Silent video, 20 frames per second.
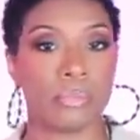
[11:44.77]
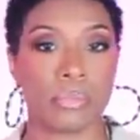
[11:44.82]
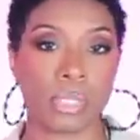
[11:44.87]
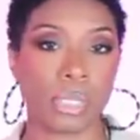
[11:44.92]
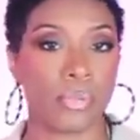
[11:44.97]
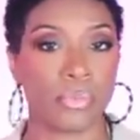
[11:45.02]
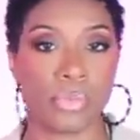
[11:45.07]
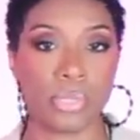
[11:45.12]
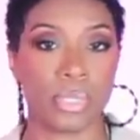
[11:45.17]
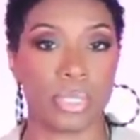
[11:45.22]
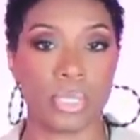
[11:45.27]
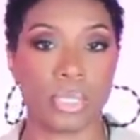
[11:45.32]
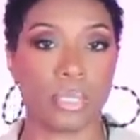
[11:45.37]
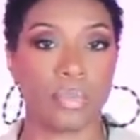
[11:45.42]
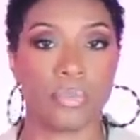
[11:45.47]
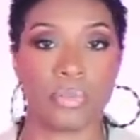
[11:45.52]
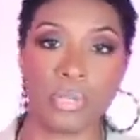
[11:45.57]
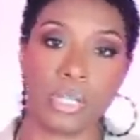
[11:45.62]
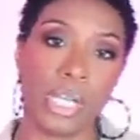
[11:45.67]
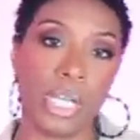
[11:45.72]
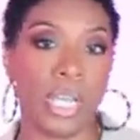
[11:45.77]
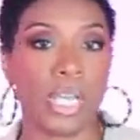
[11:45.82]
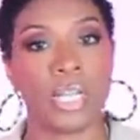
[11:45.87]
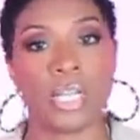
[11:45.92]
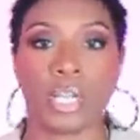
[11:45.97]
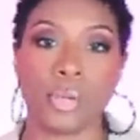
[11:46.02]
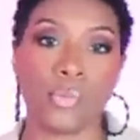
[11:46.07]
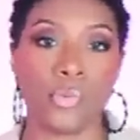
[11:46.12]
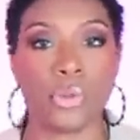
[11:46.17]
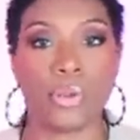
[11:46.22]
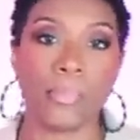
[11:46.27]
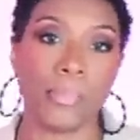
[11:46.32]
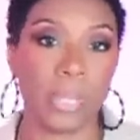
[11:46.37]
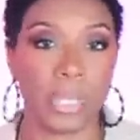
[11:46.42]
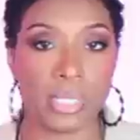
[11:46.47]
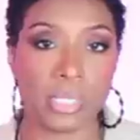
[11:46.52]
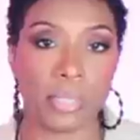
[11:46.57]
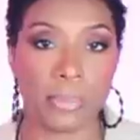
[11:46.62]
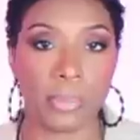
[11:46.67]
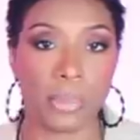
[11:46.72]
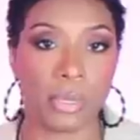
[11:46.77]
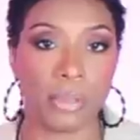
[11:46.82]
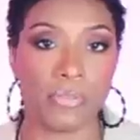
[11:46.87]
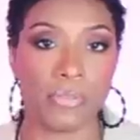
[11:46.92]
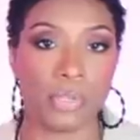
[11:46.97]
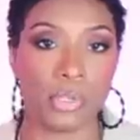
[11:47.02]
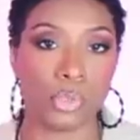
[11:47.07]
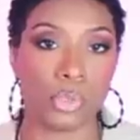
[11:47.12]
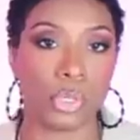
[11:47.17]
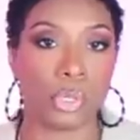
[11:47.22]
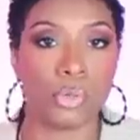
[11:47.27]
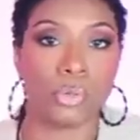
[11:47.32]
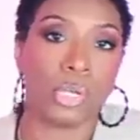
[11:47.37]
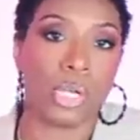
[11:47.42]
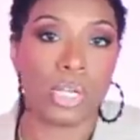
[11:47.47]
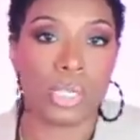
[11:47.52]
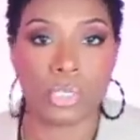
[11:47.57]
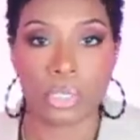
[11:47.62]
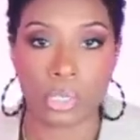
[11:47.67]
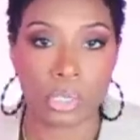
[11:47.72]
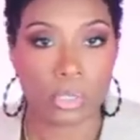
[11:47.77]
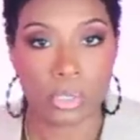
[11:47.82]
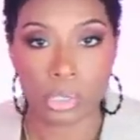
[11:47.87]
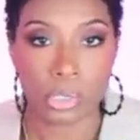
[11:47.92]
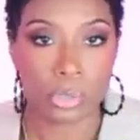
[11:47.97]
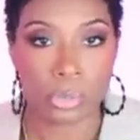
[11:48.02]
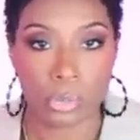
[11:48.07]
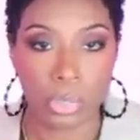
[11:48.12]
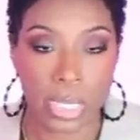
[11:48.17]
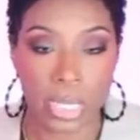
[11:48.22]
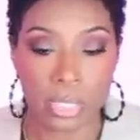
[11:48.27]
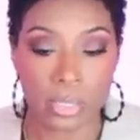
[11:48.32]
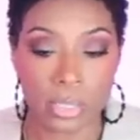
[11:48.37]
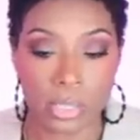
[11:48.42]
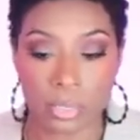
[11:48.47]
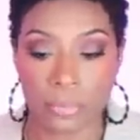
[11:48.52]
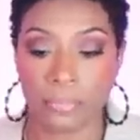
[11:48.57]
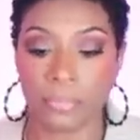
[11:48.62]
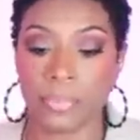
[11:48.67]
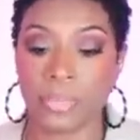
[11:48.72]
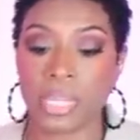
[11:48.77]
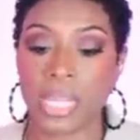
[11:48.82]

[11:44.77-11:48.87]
They're real silver. They're real Mason Puffy, you know, circa 2000.